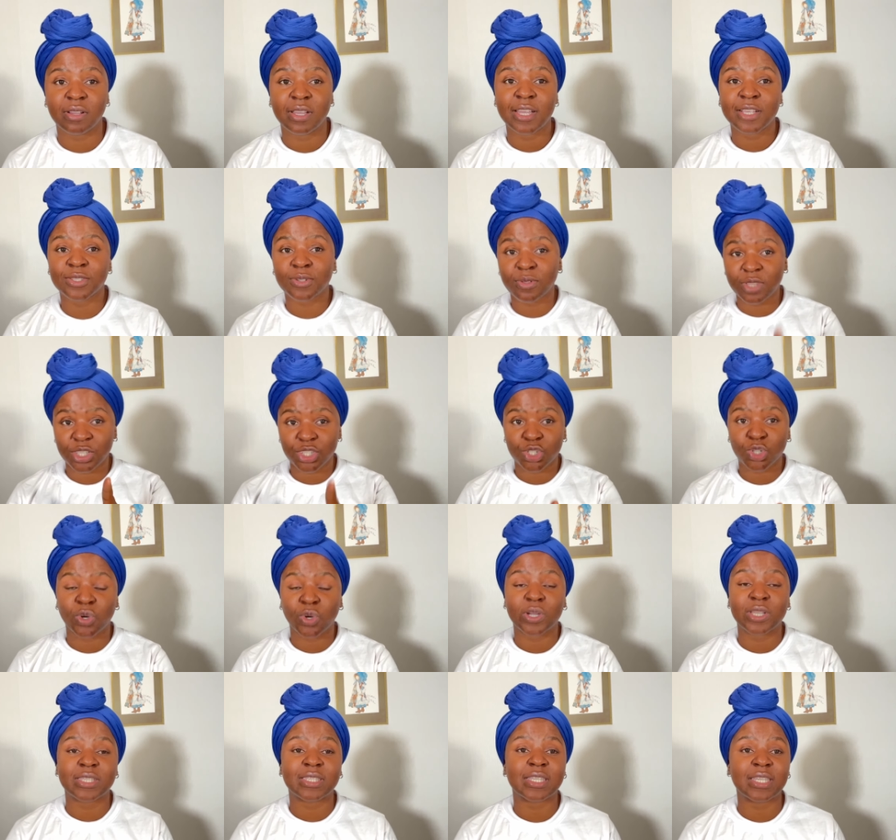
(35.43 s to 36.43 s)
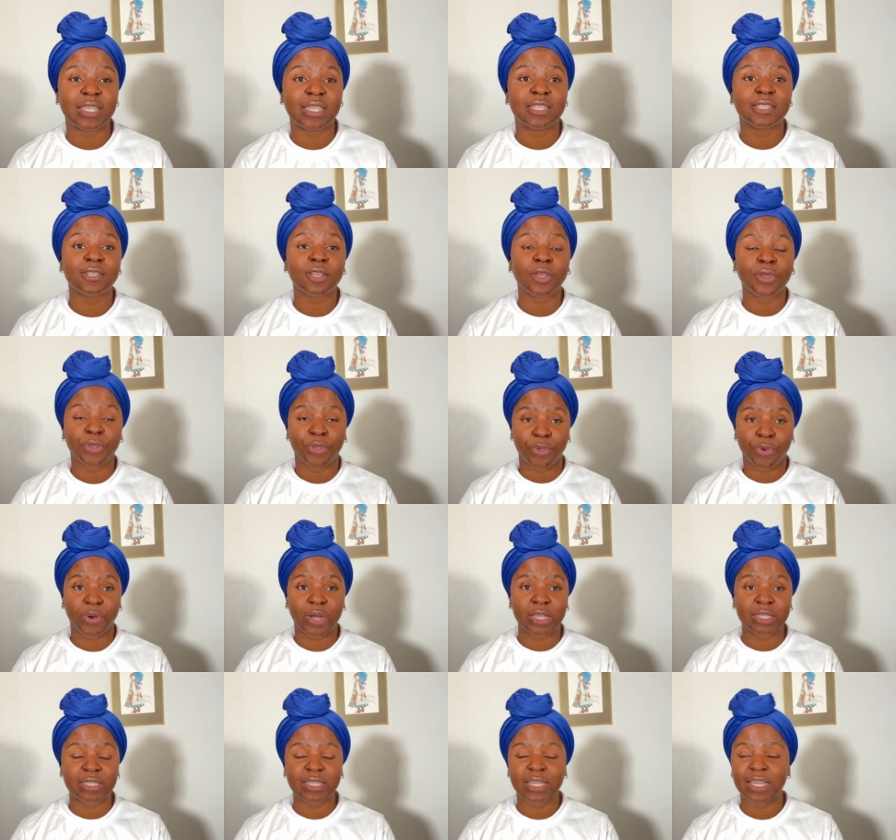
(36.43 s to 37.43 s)
so the choice is
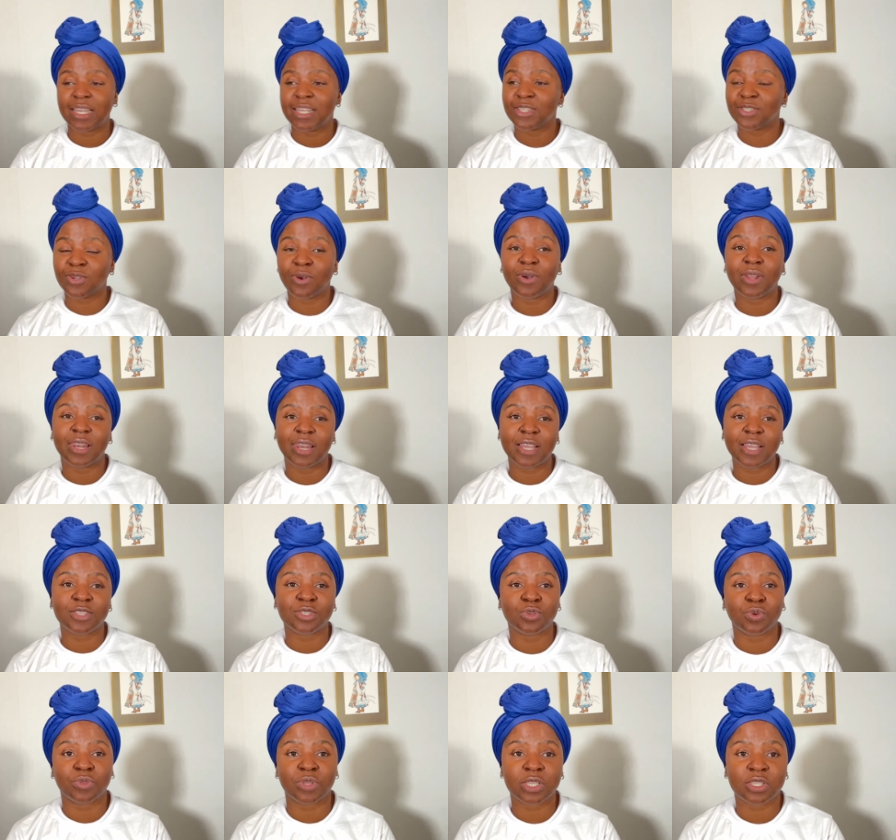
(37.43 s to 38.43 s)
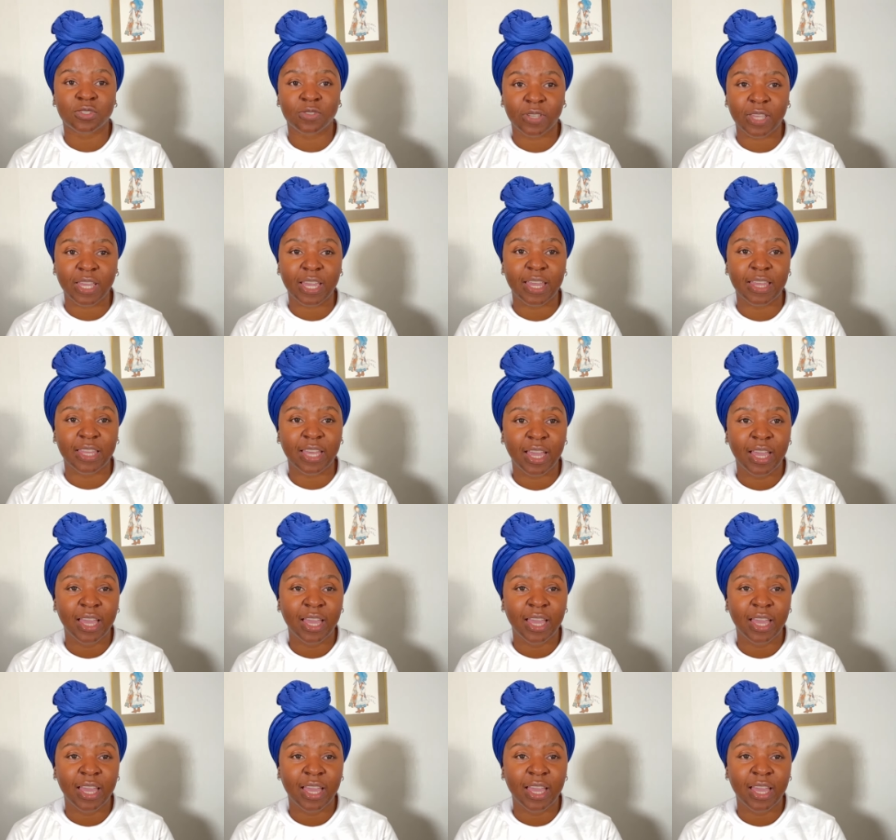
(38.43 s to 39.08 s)
yours so let's do this together